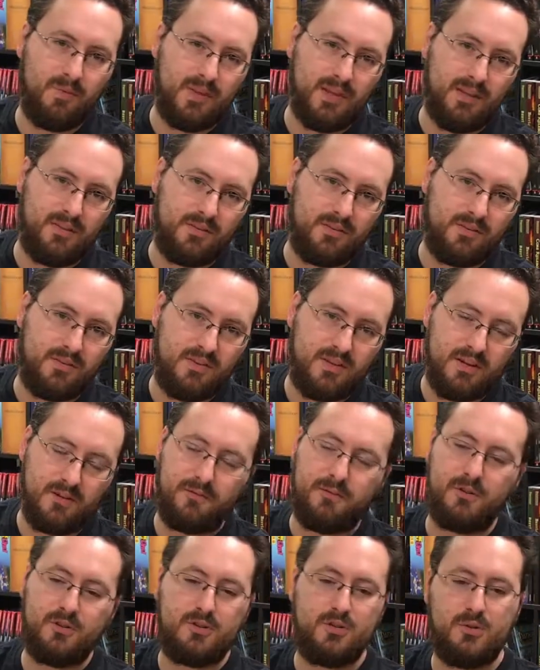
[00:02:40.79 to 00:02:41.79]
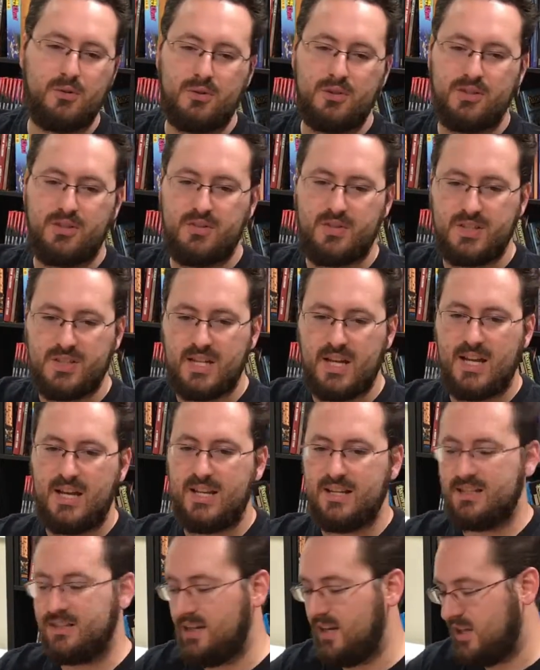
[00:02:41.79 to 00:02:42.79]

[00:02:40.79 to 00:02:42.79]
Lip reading: it's different sorts of settings,